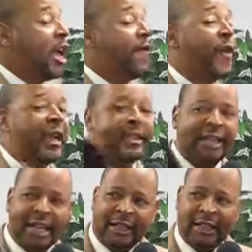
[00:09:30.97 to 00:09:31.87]
If I
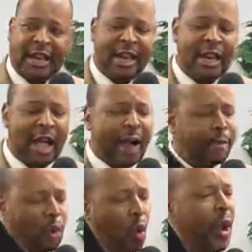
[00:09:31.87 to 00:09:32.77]
did it then,
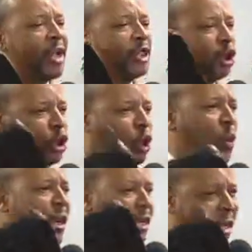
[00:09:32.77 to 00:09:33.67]
I'm going to
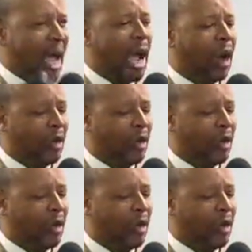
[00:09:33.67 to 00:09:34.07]
do it now.